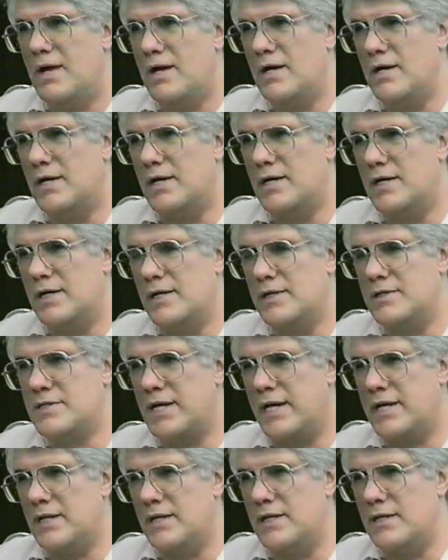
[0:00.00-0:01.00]
uh, and
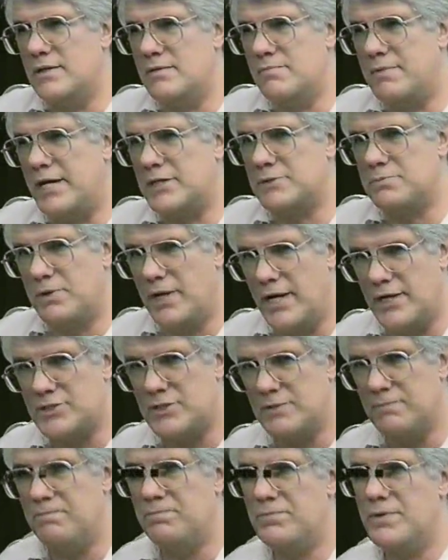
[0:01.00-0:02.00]
take it into mass
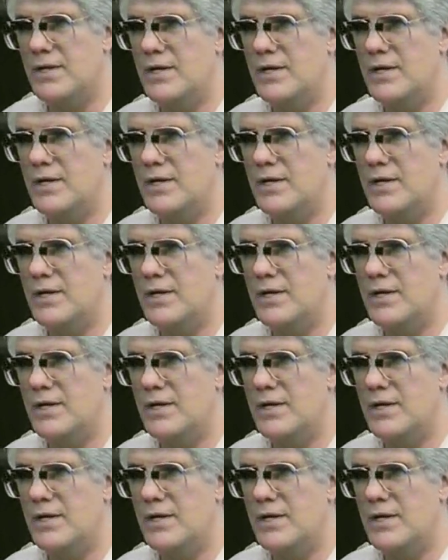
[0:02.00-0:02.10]
production.